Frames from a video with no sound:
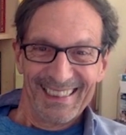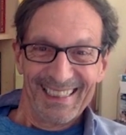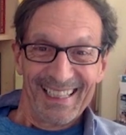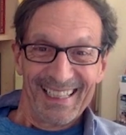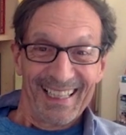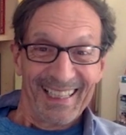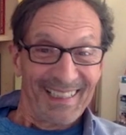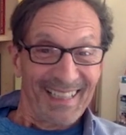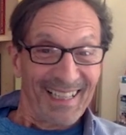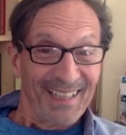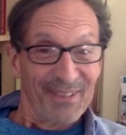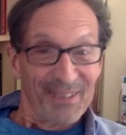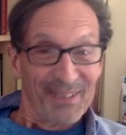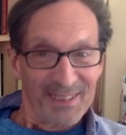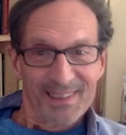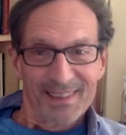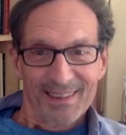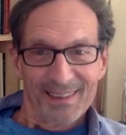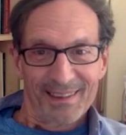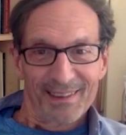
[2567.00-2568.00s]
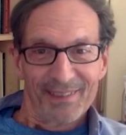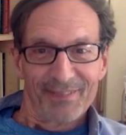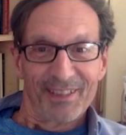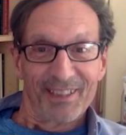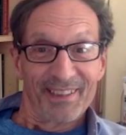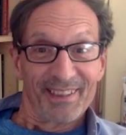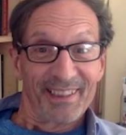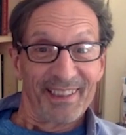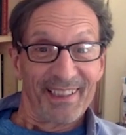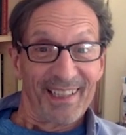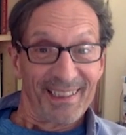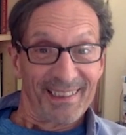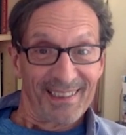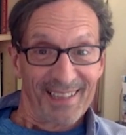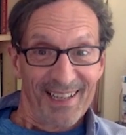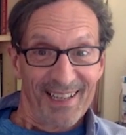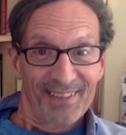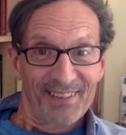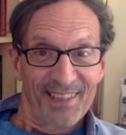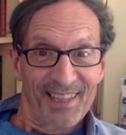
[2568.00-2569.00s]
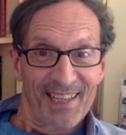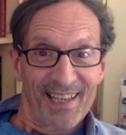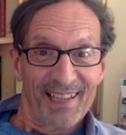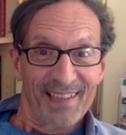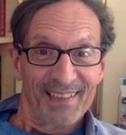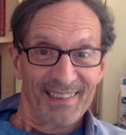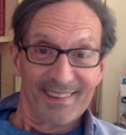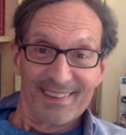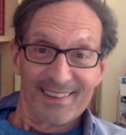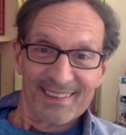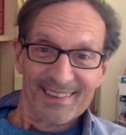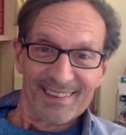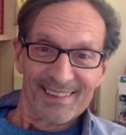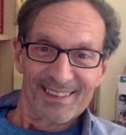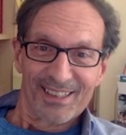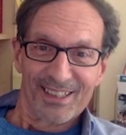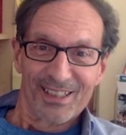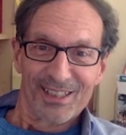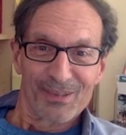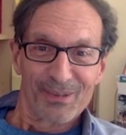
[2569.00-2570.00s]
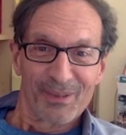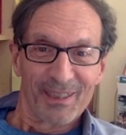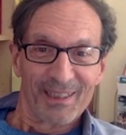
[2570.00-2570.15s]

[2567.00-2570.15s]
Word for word: And I went to Cleveland and I got that, and it changed my